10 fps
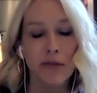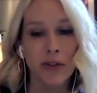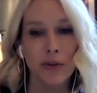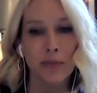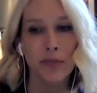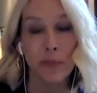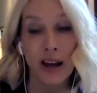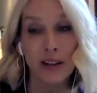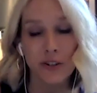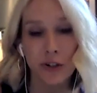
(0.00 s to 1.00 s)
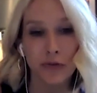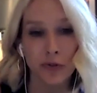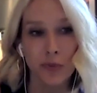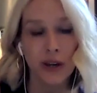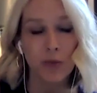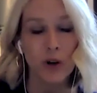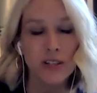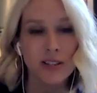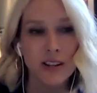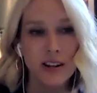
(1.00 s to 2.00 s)
for the past year for me
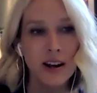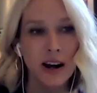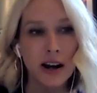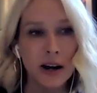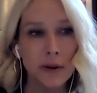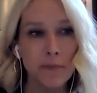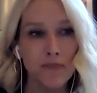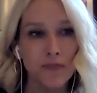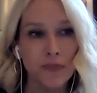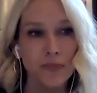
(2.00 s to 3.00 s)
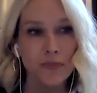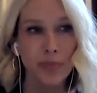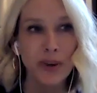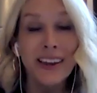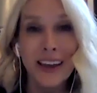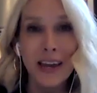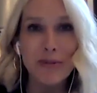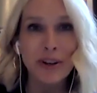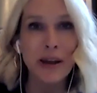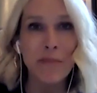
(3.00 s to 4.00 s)
was being
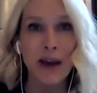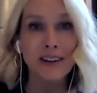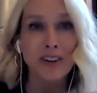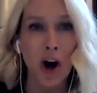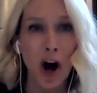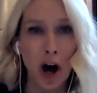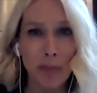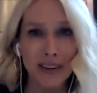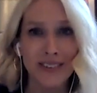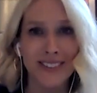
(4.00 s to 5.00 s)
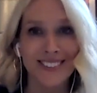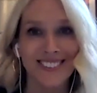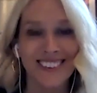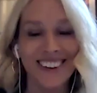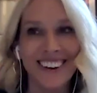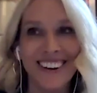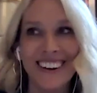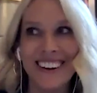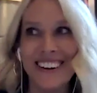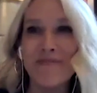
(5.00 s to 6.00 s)
able to get back to hobbies,
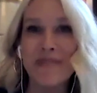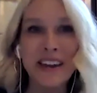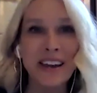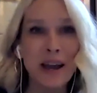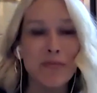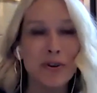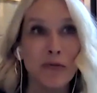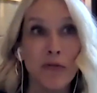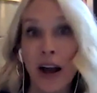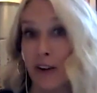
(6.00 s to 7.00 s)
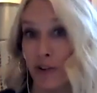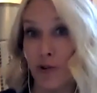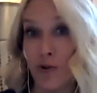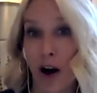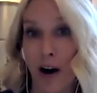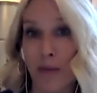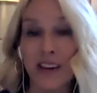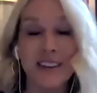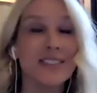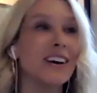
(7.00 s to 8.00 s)
being able to find new hobbies.